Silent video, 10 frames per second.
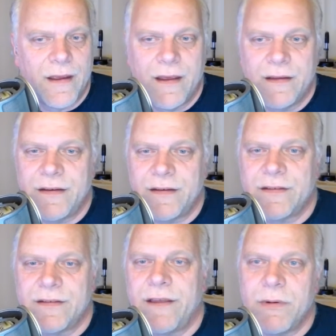just so
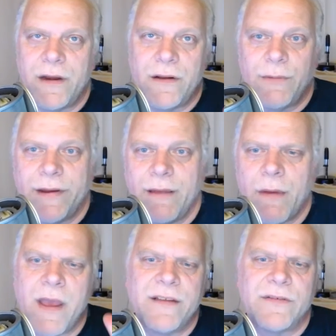everybody knows who I am, I'm
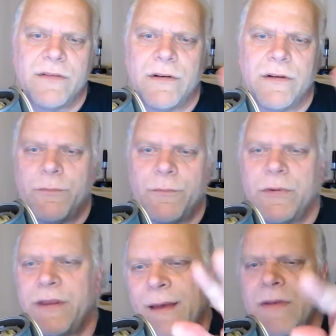Guy Searle. I'm with
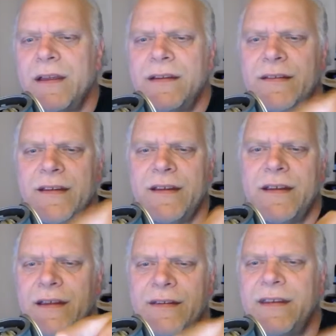the
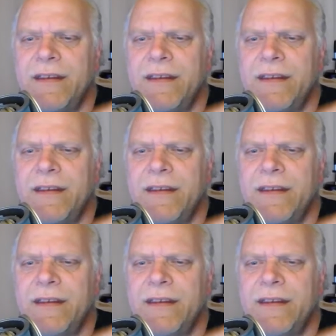MTTFGO